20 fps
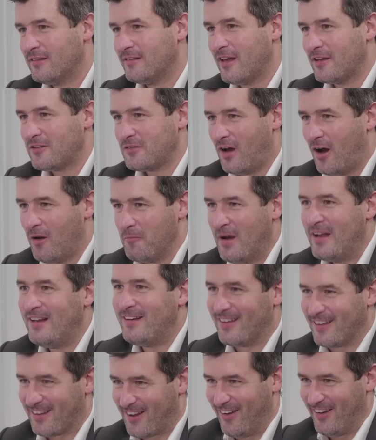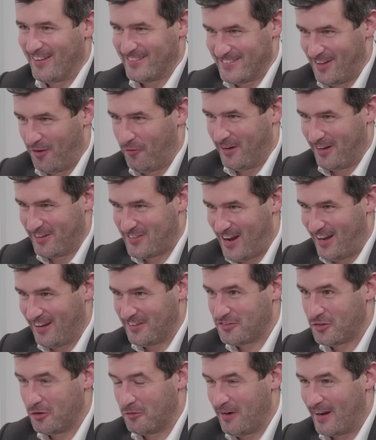That's our media guys know what the
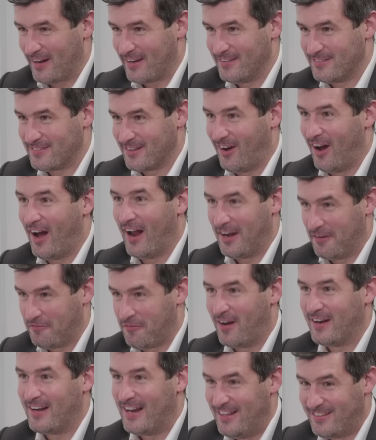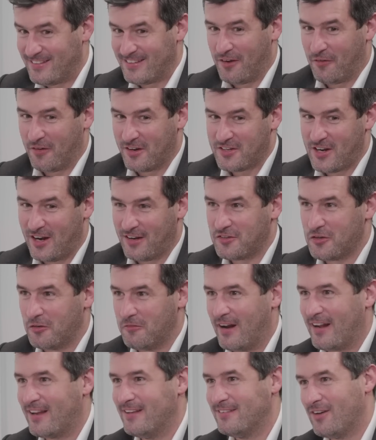Challenge Tour rankings are. And if I need to know what the Challenge Tour
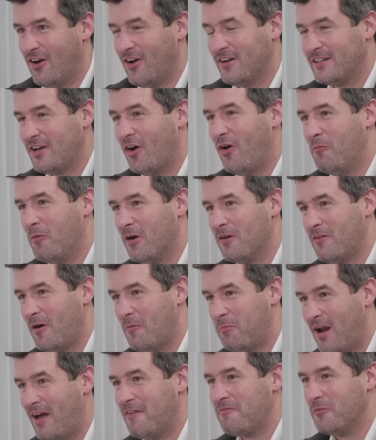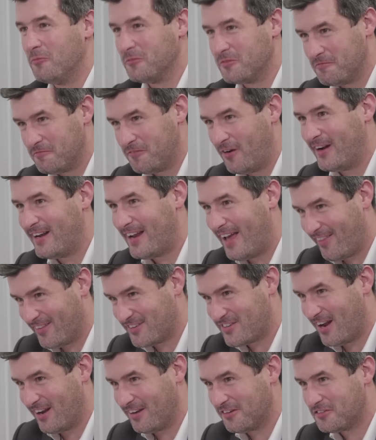rankings are, I can go on one of our platforms and find out the
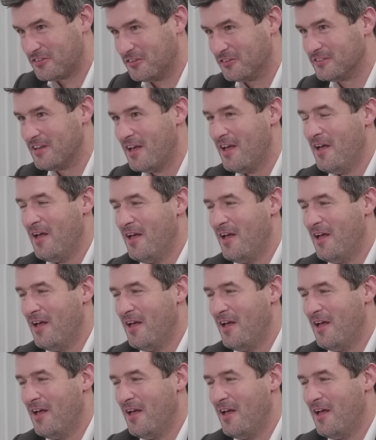Challenge Tours.